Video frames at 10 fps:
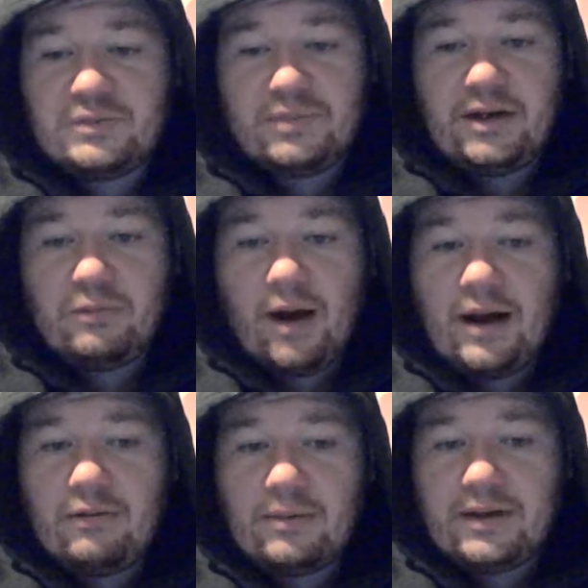pretty
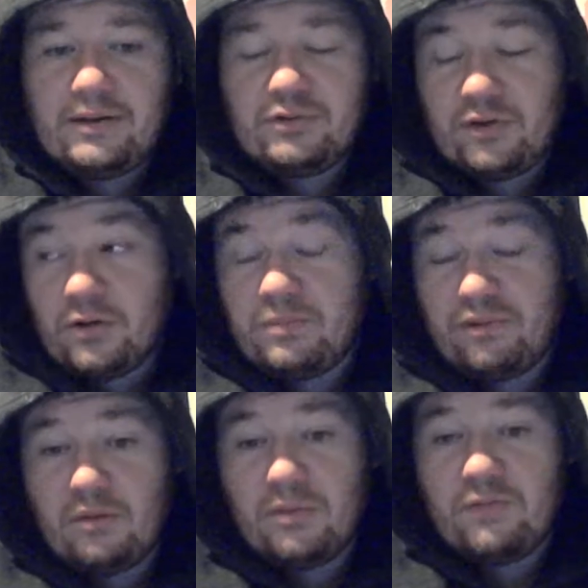well. I mean, it was a good
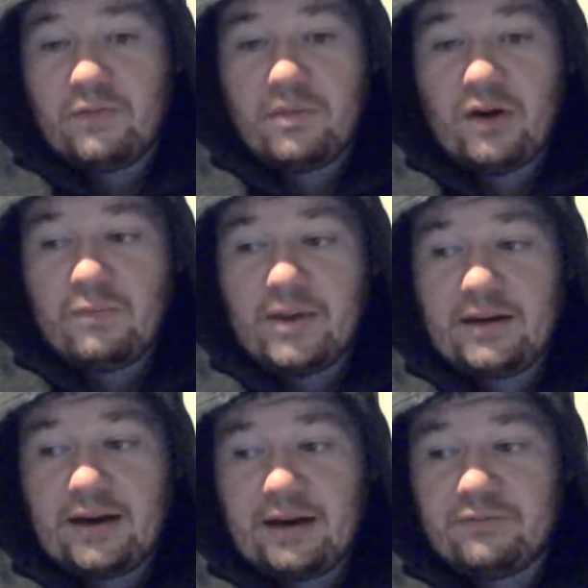promo from both
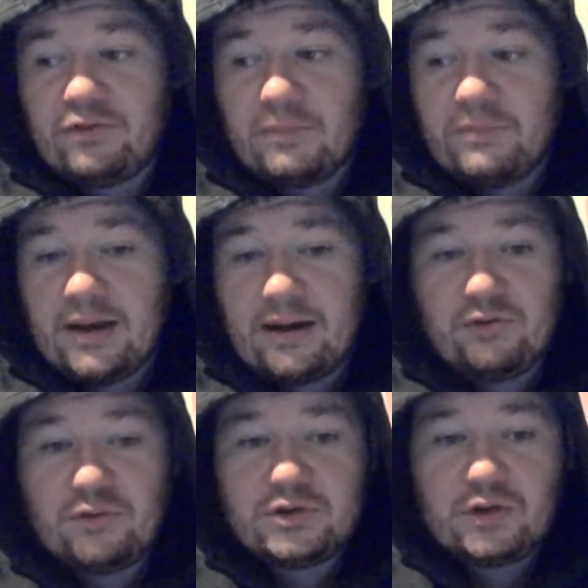men. I have to admit, I
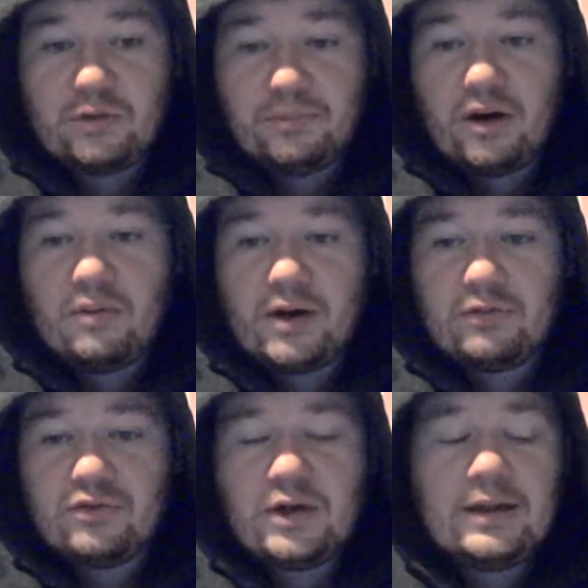do enjoy the
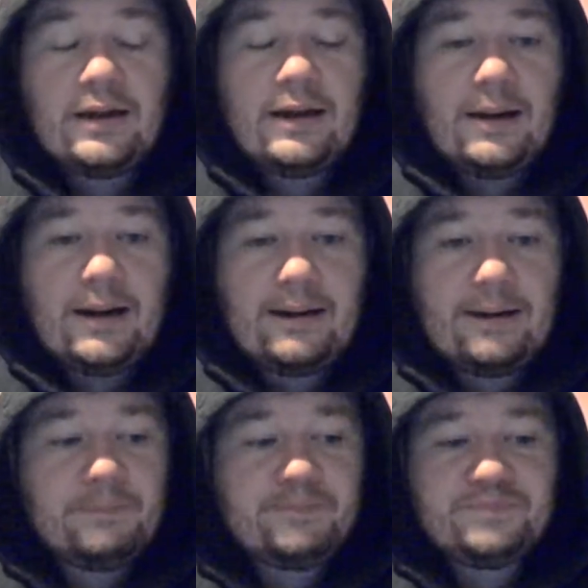
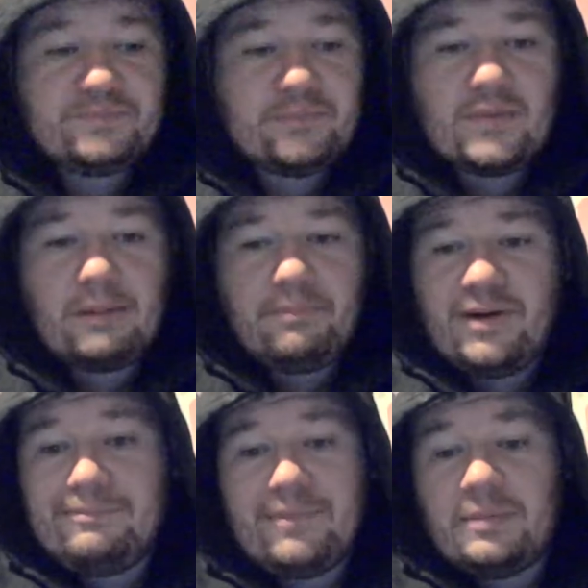promos.
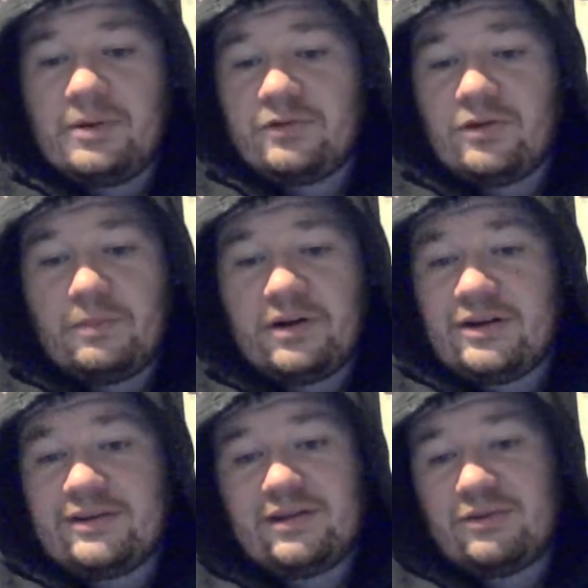But my personal
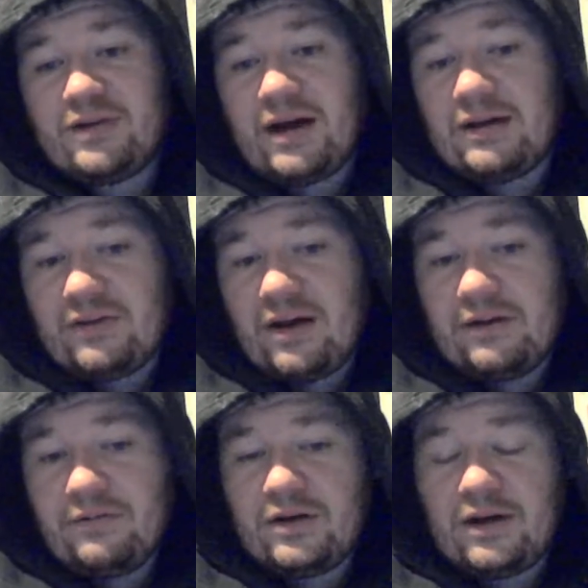opinion still stands. I
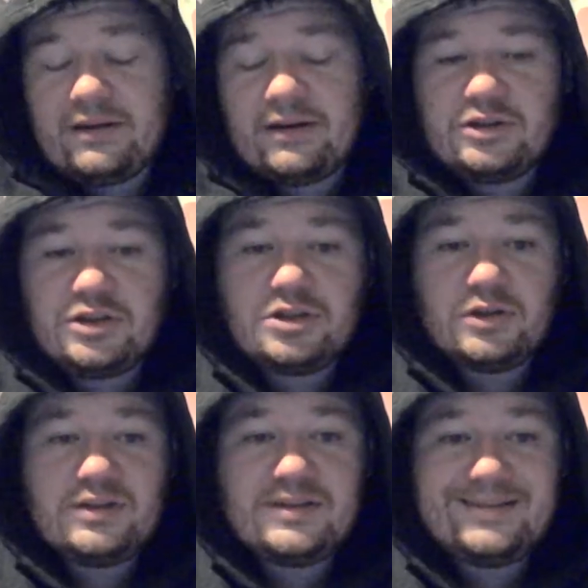feel like this should
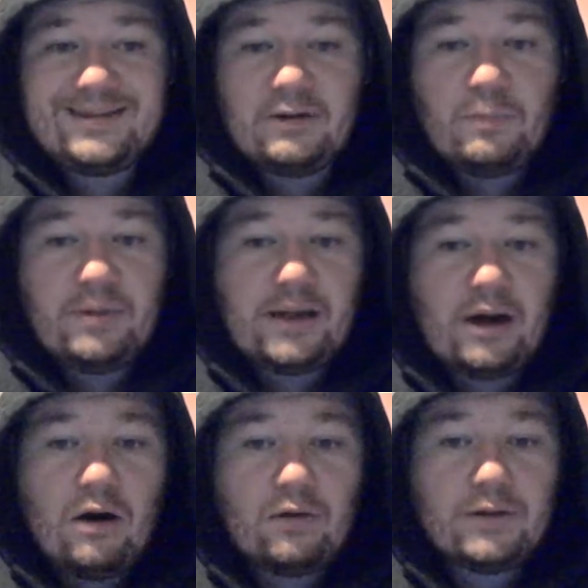still be
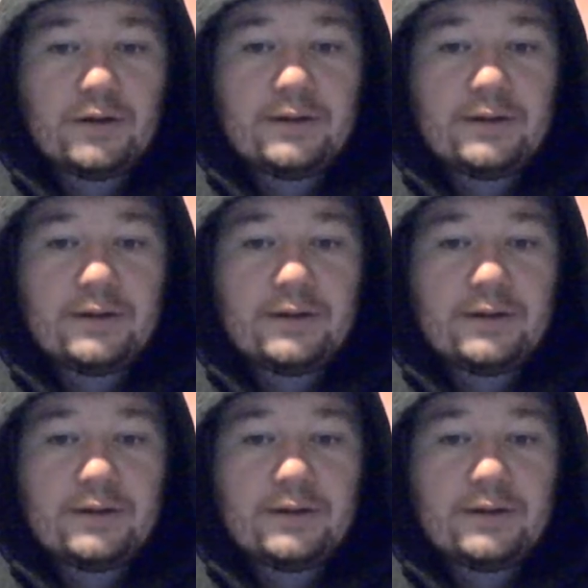on